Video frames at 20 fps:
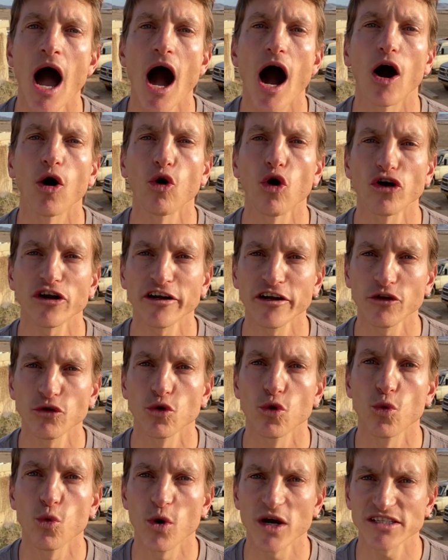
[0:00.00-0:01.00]
According to
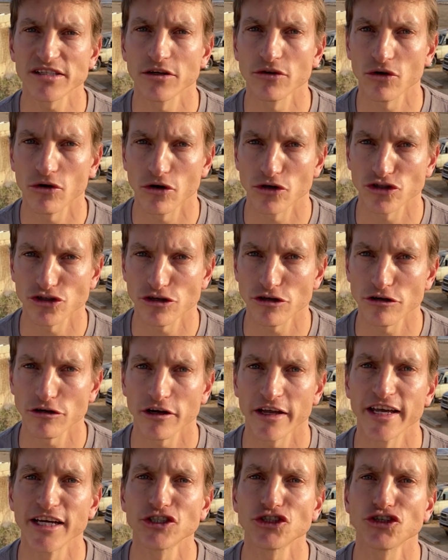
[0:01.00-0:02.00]
Western culture,
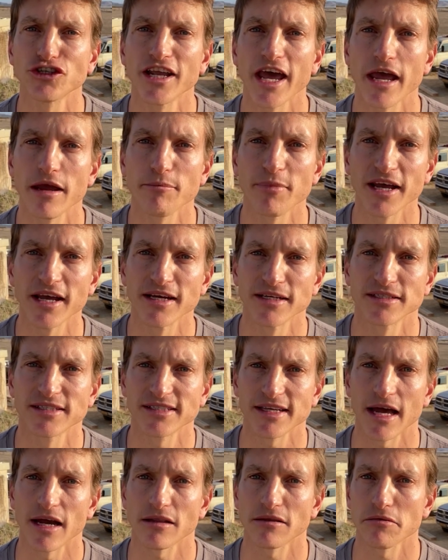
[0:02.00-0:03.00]
each day begins
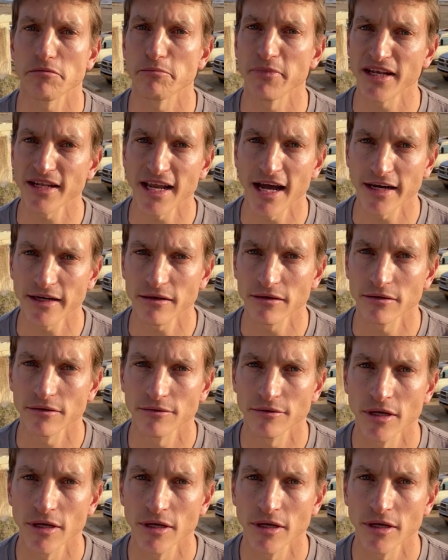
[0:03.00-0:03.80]
at midnight.